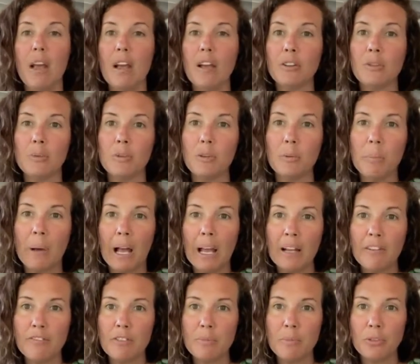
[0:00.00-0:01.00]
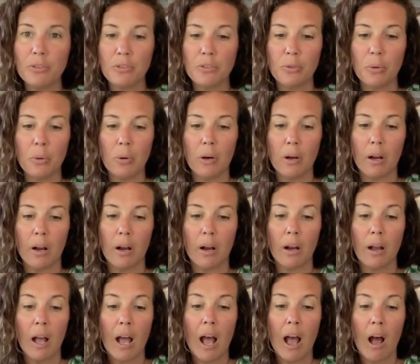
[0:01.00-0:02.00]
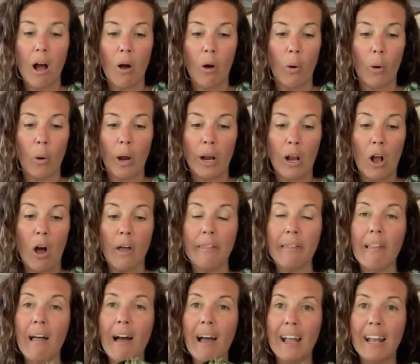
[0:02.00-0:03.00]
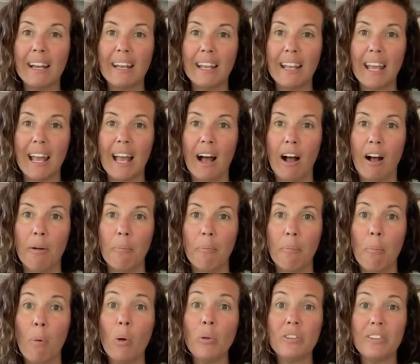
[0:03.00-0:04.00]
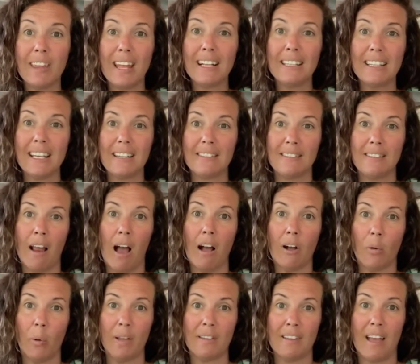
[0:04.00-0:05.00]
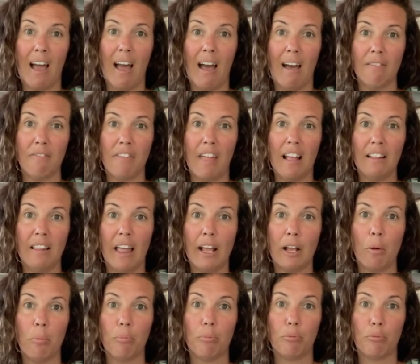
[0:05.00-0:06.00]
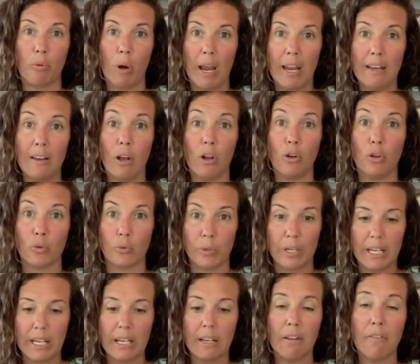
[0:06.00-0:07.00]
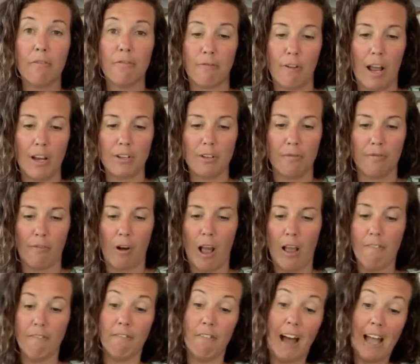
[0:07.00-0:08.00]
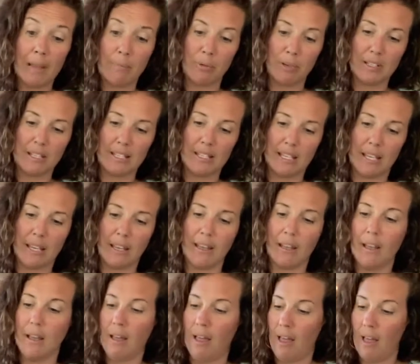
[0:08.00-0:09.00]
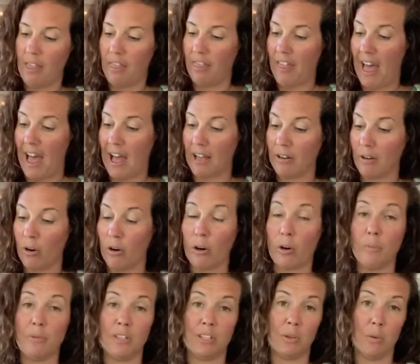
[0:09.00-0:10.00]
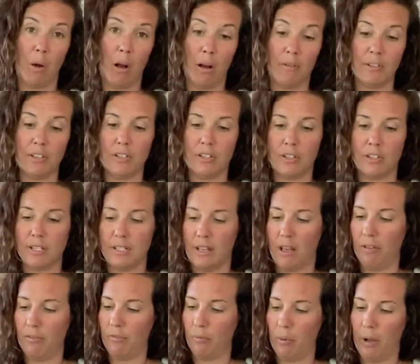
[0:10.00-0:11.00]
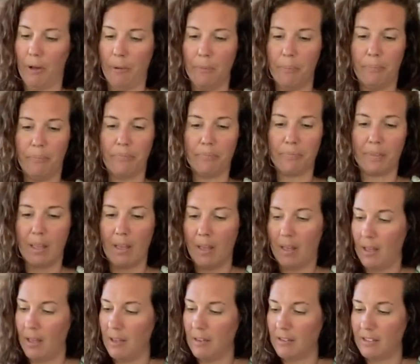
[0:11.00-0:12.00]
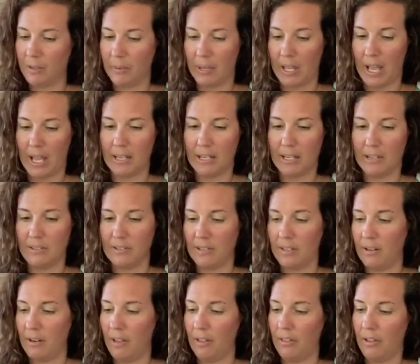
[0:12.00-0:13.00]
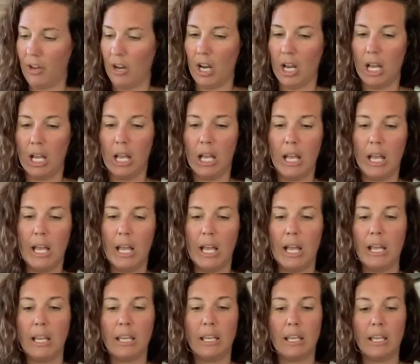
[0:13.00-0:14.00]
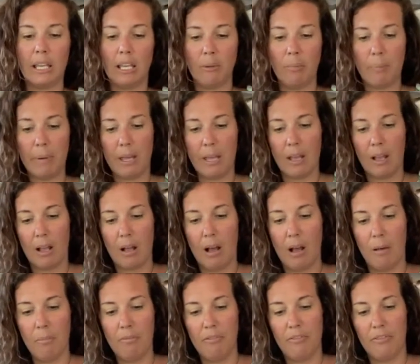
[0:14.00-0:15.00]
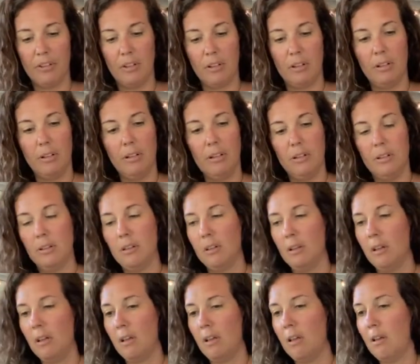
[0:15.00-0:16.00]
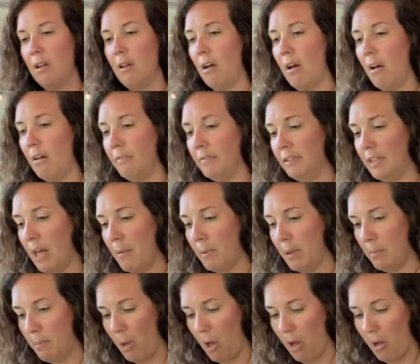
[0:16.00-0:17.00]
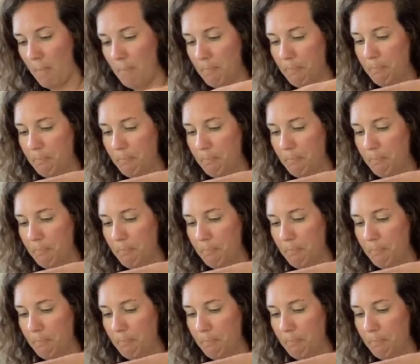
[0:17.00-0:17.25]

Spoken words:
Because when you buy it from the store or online, most likely it's not going to have that like bright green, fresh vibrancy that herbs that you harvest yourself will. So again, here's another heaping cupful of lemon balm.